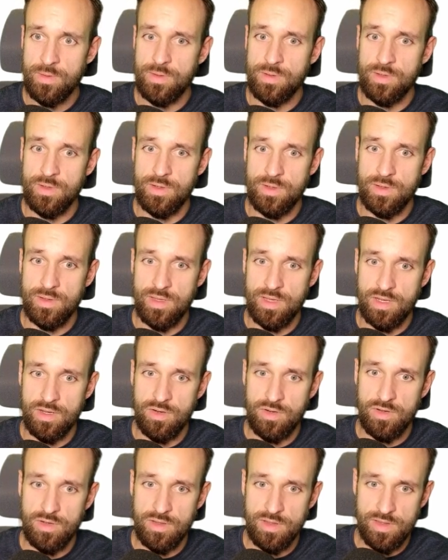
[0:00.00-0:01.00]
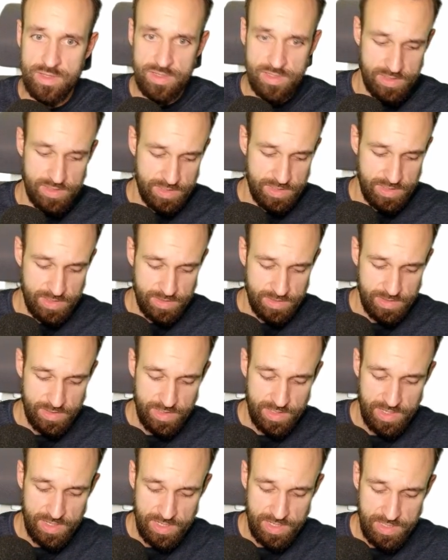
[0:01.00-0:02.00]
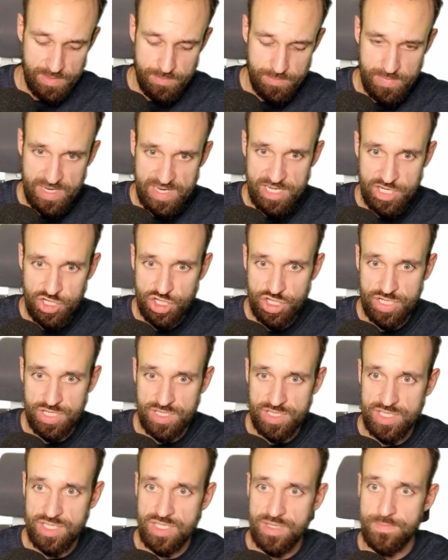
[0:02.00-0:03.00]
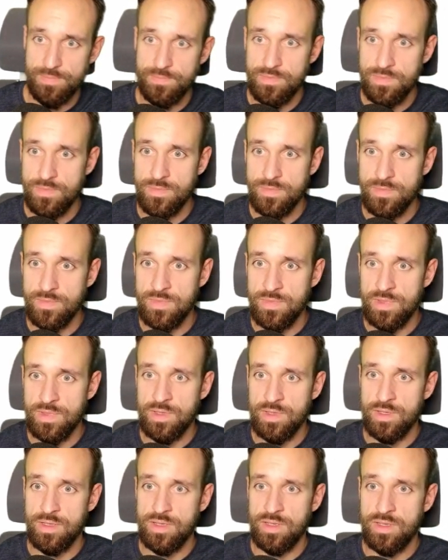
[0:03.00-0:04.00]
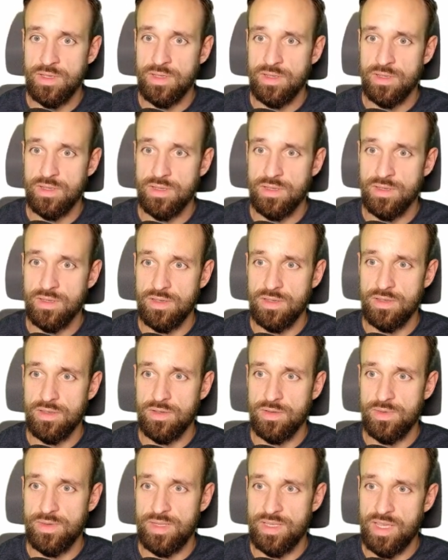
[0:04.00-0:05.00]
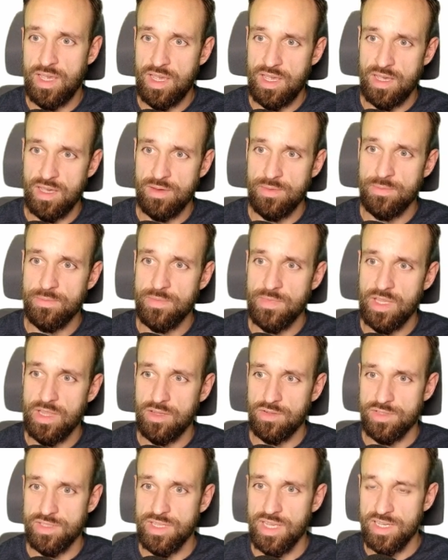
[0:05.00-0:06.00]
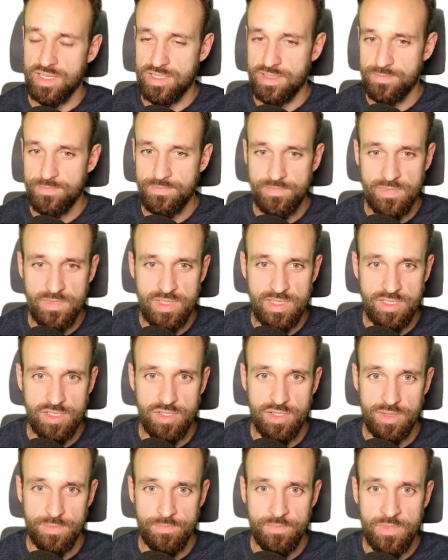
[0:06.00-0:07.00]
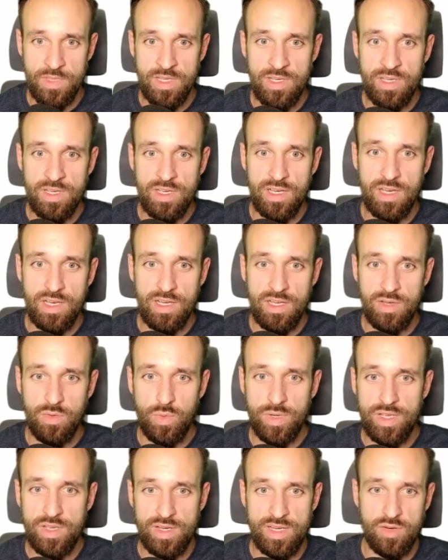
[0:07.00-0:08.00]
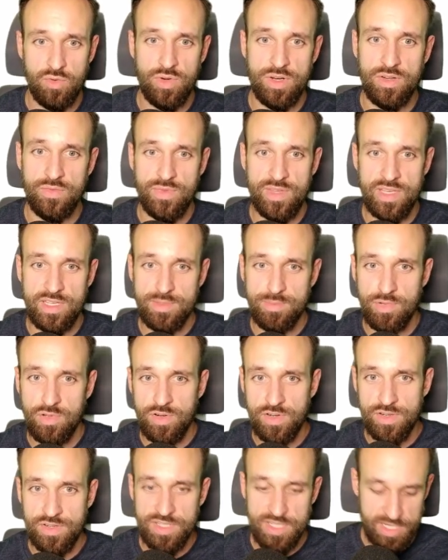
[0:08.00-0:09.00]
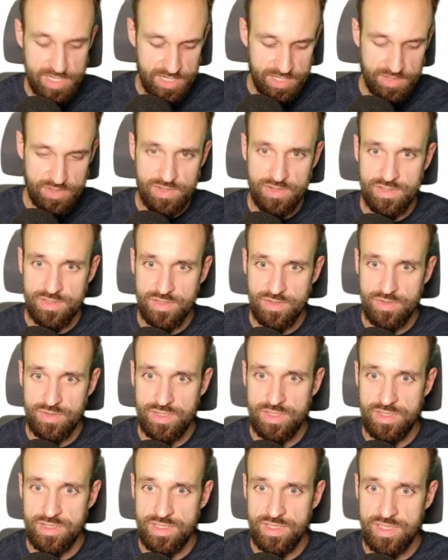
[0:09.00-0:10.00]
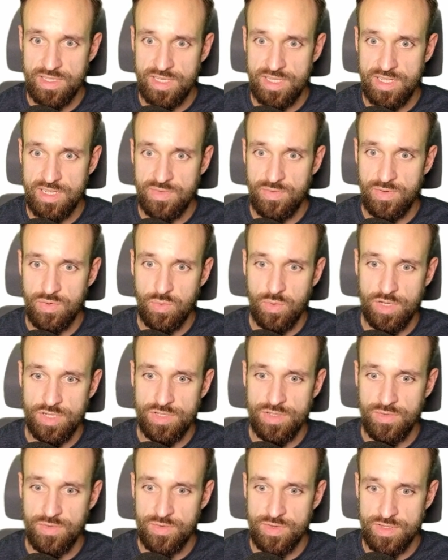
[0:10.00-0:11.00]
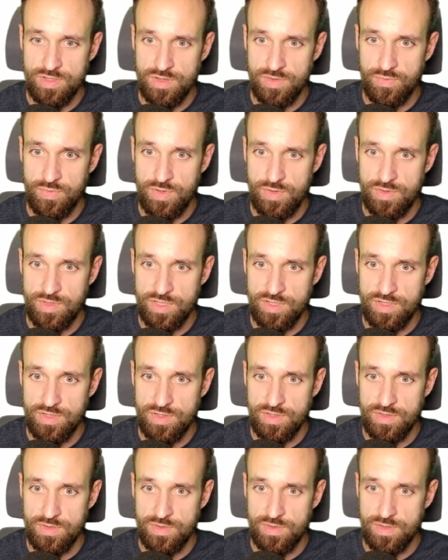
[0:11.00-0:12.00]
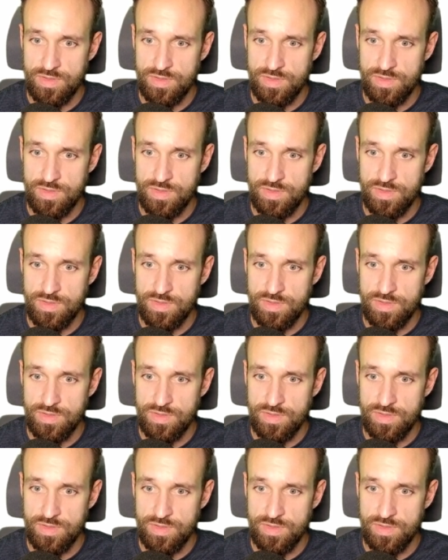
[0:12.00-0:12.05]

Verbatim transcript: And I call this animations. Yeah, that looks nice. That's good. We can get rid of the Explore container. You can also delete it if you want to, if it's confusing to you.